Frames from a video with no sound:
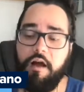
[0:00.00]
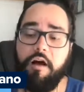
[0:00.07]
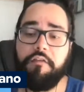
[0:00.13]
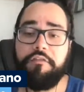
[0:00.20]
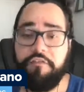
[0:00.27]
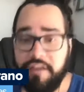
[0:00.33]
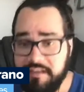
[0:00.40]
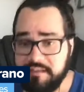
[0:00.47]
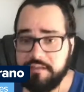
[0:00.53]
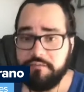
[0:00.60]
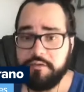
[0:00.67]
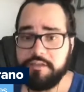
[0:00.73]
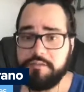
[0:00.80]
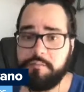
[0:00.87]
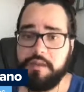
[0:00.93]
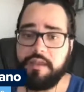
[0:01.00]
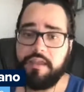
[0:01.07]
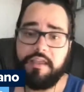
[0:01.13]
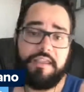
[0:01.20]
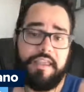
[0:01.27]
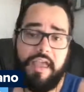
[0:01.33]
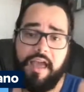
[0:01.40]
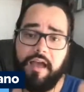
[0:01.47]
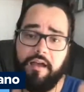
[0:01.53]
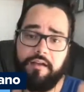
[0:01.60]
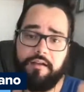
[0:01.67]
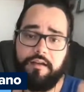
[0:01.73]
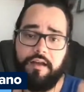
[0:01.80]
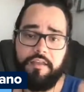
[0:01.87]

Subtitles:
Offensively speaking, yeah,